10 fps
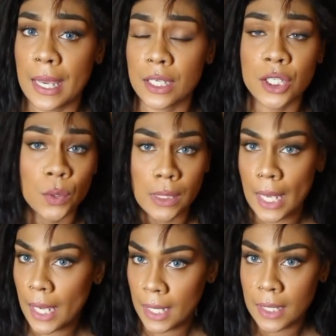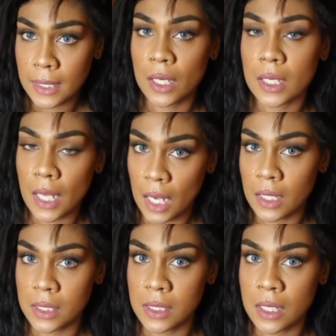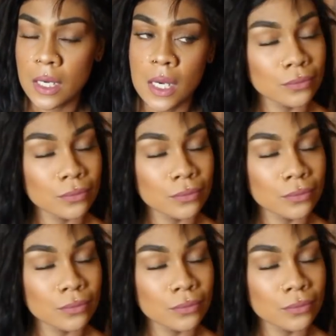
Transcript: a Q&A next.